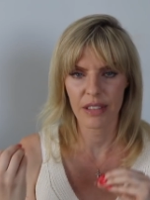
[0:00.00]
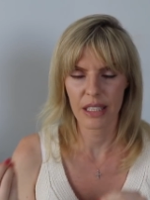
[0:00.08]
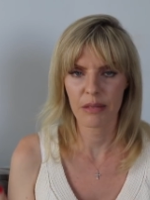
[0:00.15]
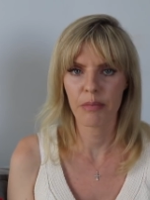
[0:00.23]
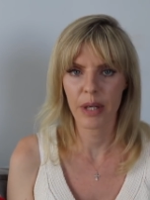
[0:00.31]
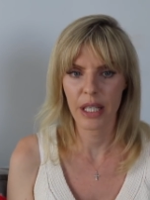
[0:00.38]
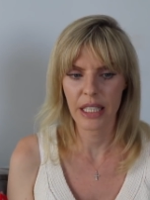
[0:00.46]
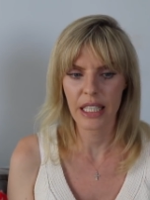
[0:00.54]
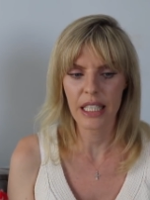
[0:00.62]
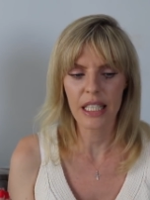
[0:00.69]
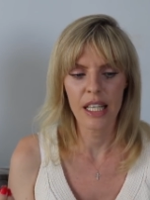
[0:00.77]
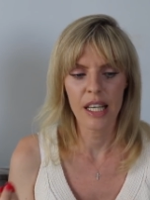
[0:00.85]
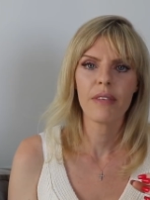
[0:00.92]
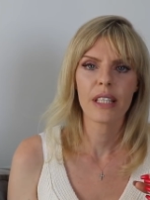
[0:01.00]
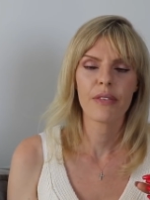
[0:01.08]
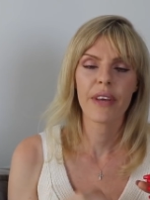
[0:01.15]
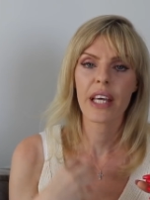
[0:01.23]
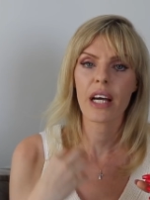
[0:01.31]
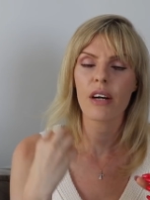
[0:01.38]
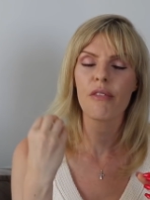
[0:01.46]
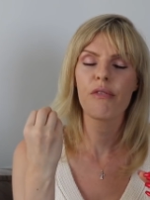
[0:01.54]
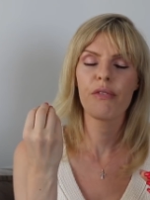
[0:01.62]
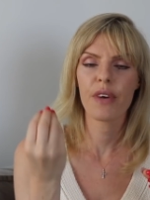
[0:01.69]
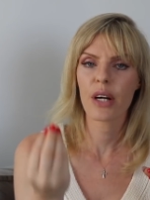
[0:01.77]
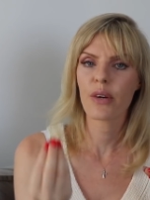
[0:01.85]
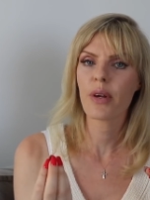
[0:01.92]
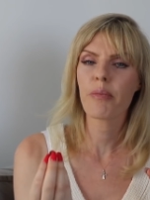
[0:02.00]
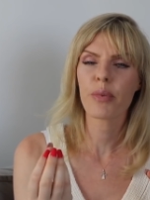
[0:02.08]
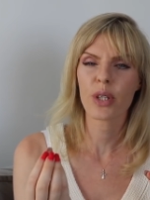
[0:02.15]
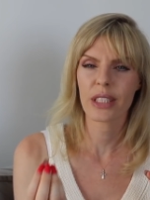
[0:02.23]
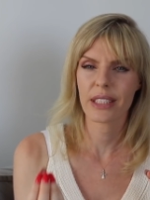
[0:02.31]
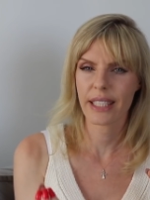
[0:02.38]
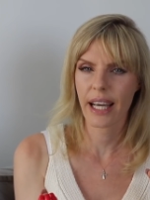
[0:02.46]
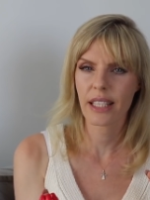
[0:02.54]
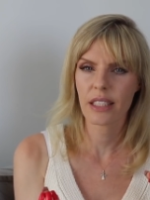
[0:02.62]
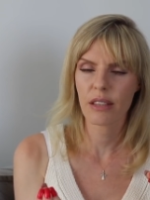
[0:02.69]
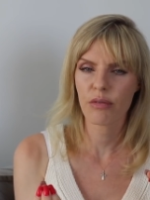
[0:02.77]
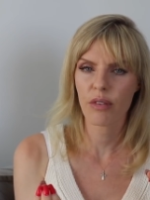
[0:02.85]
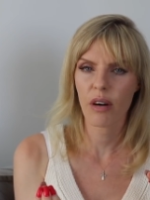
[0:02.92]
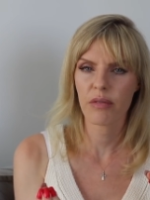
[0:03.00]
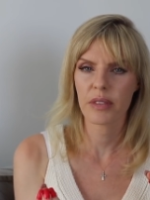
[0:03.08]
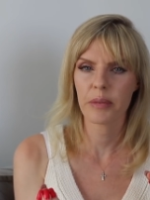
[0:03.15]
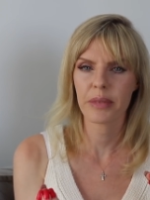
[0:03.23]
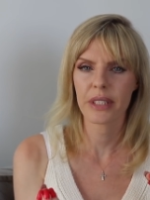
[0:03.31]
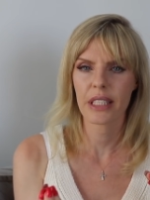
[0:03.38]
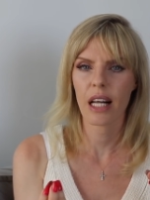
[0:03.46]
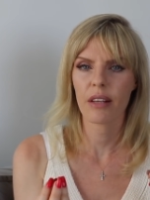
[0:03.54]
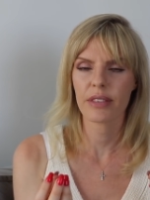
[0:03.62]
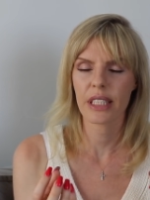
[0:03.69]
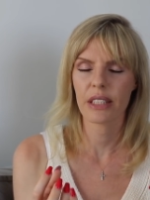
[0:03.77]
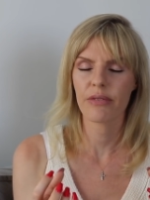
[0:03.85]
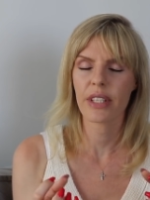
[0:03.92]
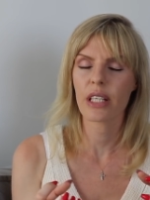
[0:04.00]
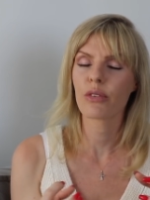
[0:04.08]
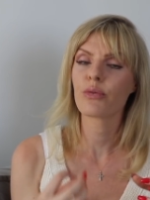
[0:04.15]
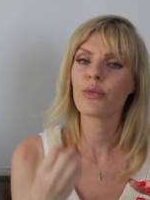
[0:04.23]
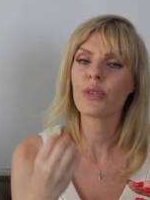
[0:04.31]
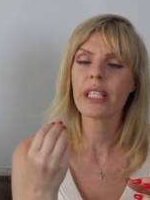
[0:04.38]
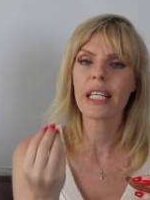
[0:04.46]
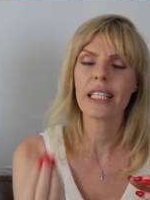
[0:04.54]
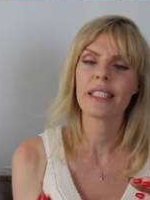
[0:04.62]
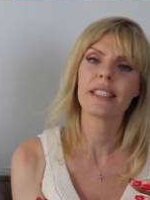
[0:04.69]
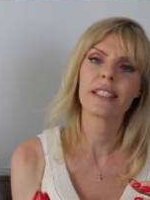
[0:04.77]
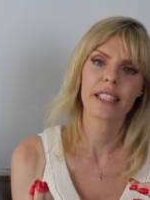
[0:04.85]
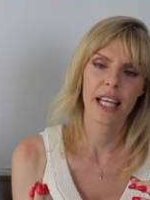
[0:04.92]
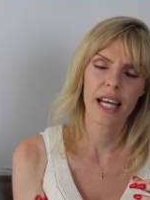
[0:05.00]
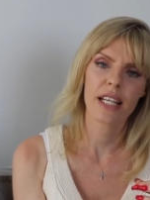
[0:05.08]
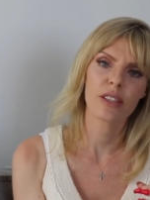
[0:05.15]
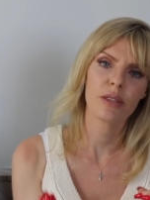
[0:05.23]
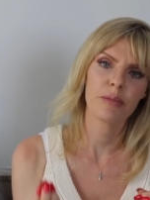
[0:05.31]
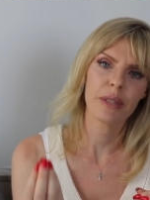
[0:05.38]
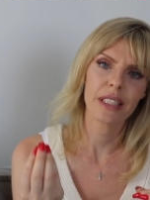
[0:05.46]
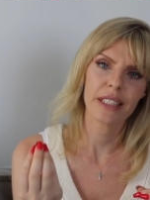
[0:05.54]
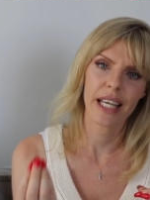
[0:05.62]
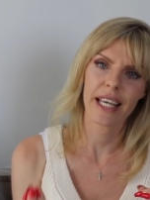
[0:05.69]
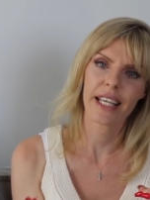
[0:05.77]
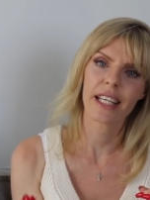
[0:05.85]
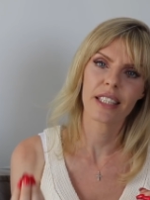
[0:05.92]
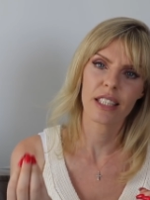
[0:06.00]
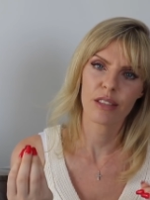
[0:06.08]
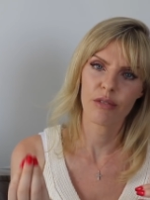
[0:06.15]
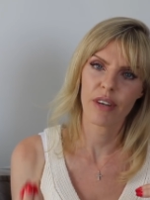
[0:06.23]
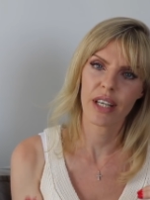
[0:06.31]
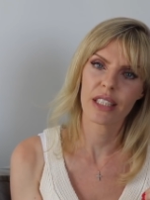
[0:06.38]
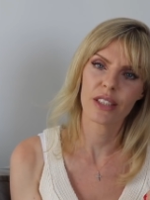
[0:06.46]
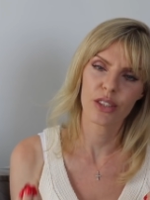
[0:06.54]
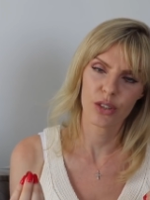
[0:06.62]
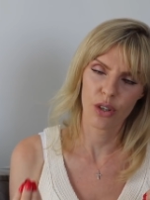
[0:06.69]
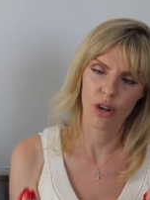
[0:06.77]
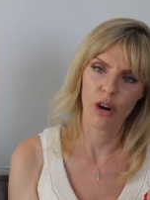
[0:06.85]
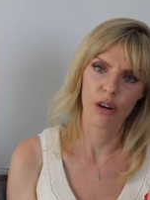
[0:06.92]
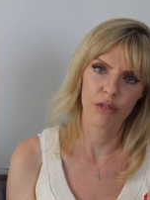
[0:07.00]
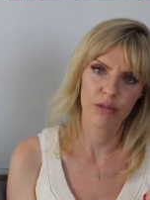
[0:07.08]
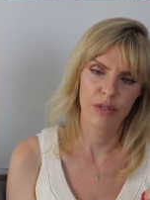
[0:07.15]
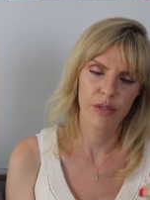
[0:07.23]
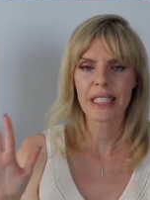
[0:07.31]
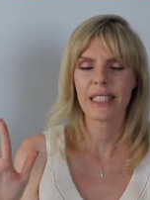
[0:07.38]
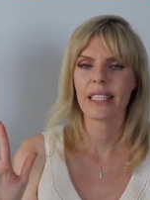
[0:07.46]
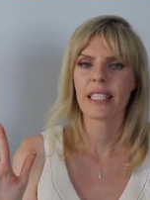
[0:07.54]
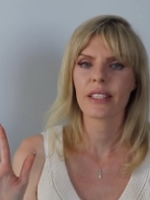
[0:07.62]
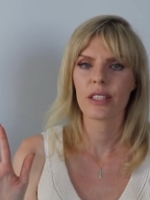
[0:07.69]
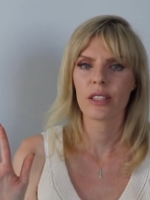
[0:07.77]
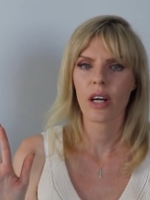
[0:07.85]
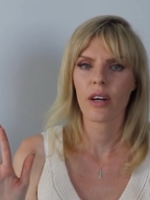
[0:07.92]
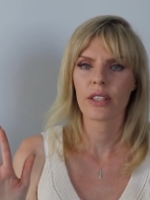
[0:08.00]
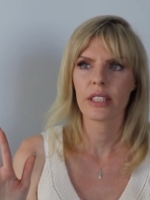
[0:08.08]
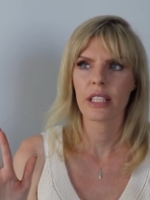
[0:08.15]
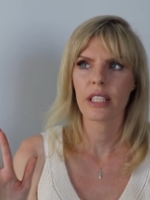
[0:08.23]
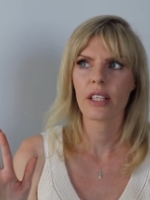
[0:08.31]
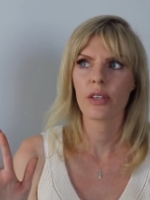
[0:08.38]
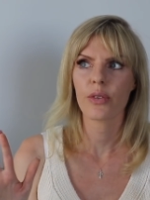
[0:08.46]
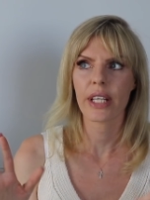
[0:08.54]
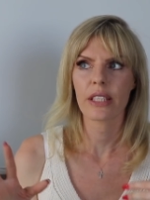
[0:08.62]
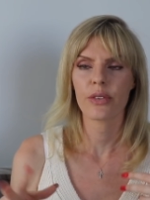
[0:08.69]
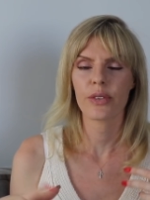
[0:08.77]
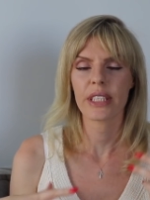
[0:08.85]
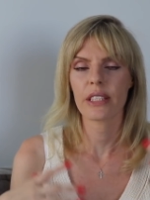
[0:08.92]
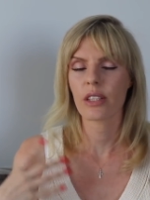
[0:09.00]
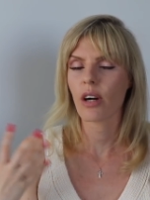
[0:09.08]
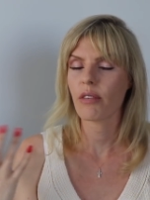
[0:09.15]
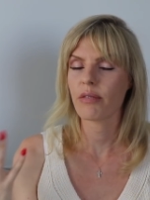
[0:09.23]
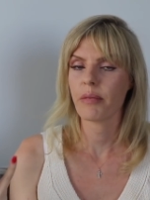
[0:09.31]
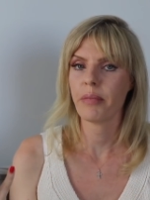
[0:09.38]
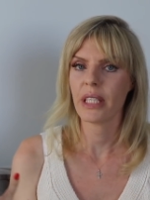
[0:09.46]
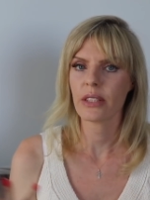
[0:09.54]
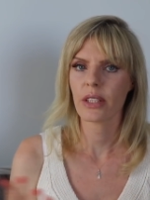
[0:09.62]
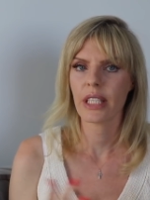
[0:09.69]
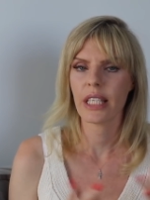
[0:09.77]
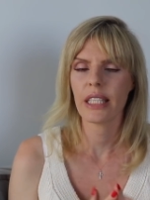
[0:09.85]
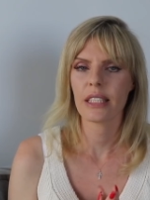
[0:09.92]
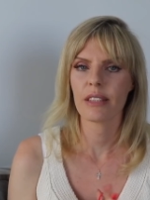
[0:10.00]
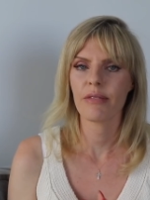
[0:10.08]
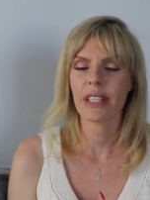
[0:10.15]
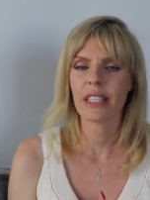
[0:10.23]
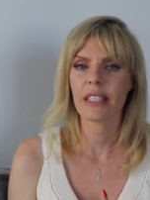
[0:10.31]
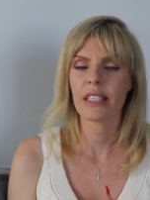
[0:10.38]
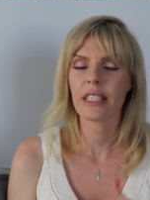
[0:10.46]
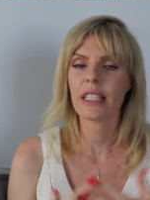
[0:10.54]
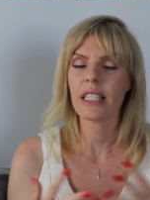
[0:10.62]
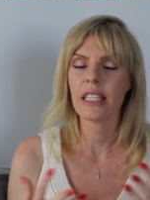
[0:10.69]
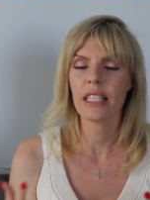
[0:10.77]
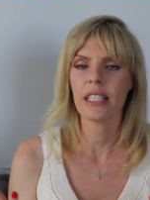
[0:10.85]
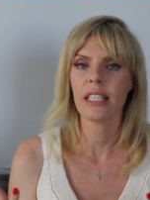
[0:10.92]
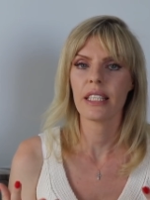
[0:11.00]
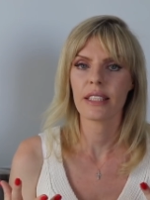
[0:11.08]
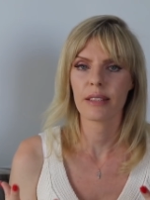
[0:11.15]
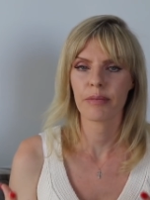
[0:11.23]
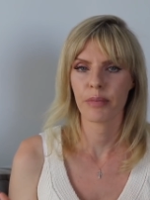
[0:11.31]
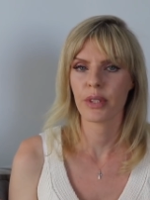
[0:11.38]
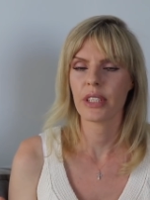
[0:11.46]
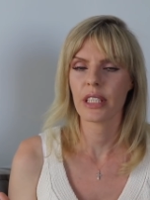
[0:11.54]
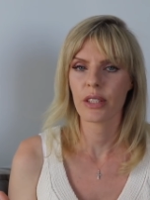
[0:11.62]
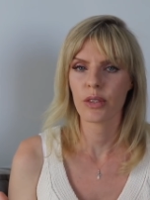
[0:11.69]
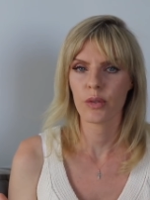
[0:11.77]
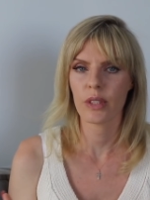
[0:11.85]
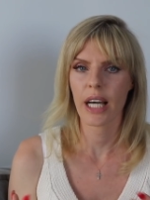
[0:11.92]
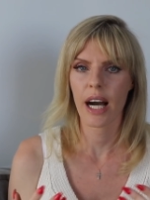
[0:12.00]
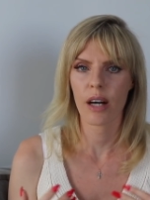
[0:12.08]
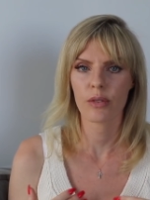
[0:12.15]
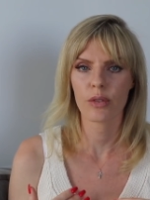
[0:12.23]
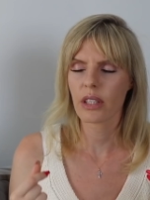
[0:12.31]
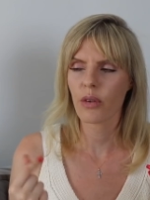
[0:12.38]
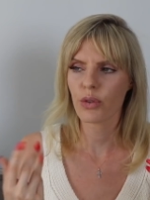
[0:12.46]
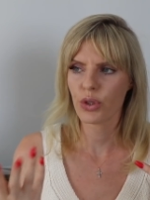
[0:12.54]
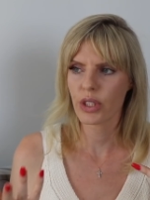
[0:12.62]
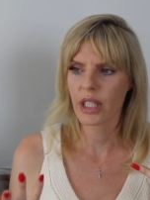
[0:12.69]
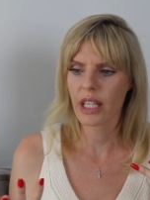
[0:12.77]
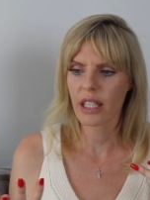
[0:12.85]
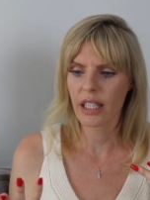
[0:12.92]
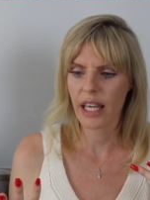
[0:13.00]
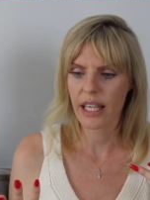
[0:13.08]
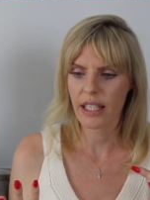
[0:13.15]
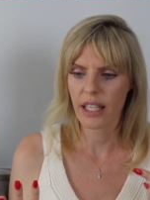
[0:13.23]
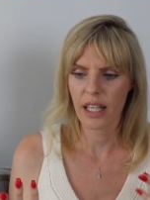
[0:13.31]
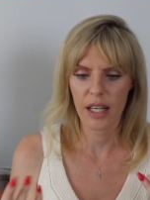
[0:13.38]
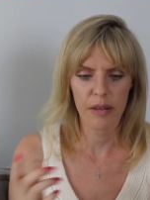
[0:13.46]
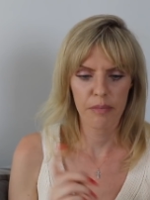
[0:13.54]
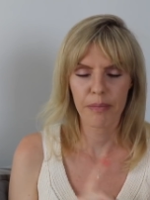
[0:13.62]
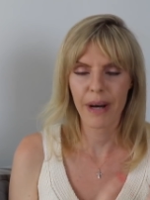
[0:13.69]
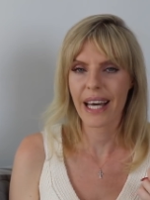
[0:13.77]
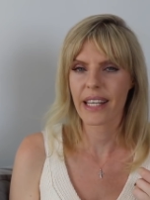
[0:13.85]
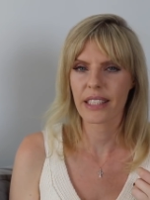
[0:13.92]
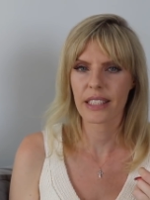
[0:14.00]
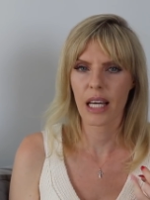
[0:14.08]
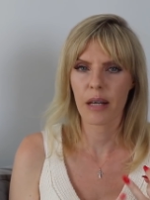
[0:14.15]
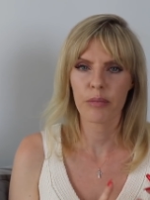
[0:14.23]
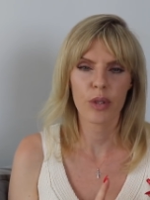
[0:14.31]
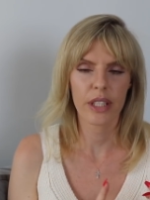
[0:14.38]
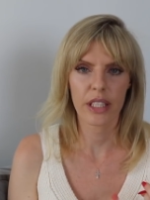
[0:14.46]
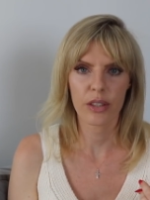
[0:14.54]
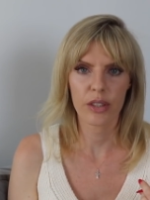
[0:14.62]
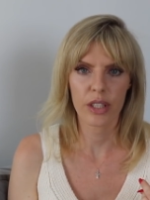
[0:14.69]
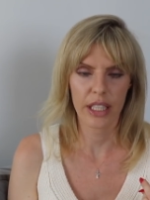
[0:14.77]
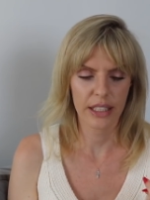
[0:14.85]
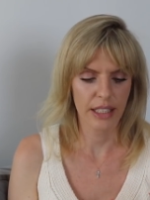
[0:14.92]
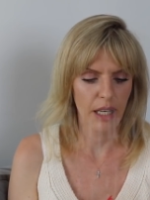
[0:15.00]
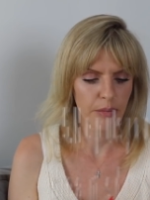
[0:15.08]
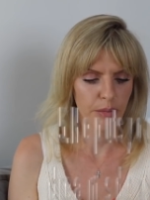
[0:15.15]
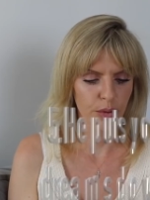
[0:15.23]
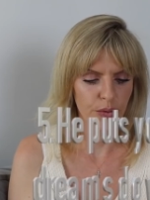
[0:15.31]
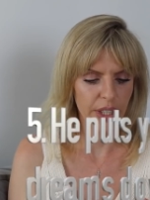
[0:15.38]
with money, but they are very protective of themselves and they are really scared to be taken advantage of. Number six toxic characteristic of a person is when he is putting you down. So I'll share like a bad example and a good example,